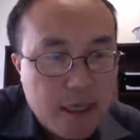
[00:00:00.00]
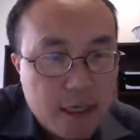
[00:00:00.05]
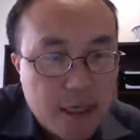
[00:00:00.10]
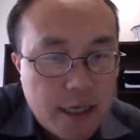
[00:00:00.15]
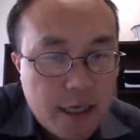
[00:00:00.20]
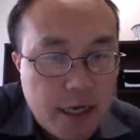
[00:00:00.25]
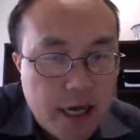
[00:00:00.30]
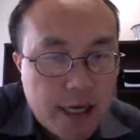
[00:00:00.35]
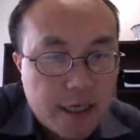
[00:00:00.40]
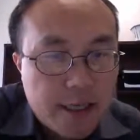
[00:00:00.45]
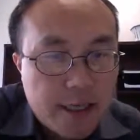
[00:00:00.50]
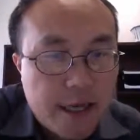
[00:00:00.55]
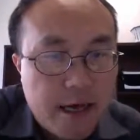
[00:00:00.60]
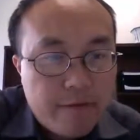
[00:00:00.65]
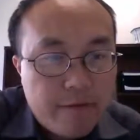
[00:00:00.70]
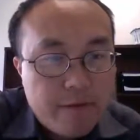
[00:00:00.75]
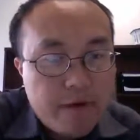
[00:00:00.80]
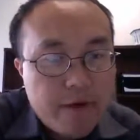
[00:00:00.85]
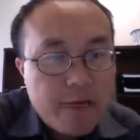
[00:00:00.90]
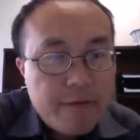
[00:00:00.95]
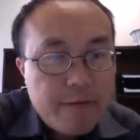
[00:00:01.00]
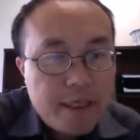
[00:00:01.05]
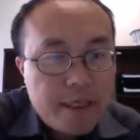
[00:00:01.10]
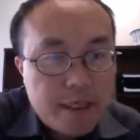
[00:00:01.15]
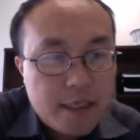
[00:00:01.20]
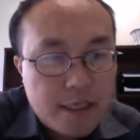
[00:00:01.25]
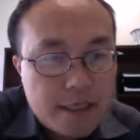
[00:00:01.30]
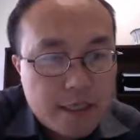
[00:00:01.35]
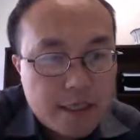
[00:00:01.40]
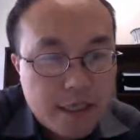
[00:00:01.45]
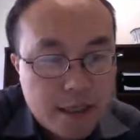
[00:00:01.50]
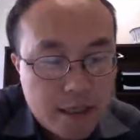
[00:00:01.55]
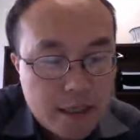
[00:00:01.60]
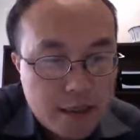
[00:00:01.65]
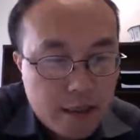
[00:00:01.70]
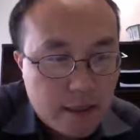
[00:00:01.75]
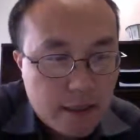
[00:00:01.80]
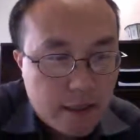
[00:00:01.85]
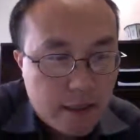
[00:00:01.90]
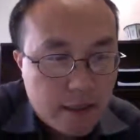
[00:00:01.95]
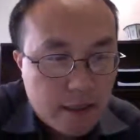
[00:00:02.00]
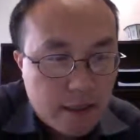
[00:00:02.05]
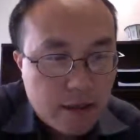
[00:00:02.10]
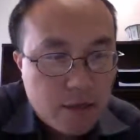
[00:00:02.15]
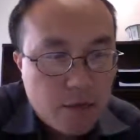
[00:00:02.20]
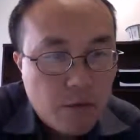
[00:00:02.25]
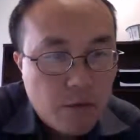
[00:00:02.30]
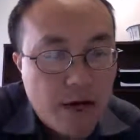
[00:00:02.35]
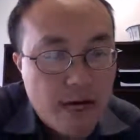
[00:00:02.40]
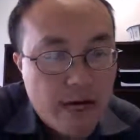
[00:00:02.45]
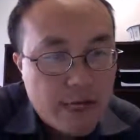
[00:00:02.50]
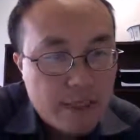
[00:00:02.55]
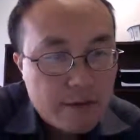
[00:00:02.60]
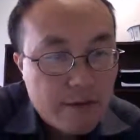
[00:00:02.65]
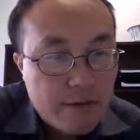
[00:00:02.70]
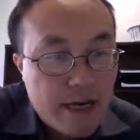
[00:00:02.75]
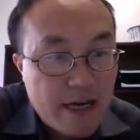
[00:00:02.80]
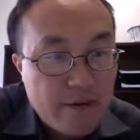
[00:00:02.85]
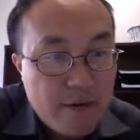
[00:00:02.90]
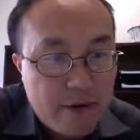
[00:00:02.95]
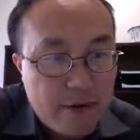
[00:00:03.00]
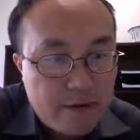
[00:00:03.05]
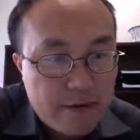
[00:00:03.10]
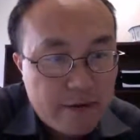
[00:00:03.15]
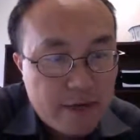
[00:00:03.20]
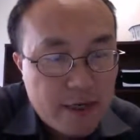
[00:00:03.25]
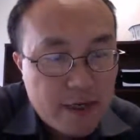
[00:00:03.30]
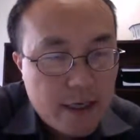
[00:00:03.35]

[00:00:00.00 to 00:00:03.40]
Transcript: and they have very limited wireless bandwidth.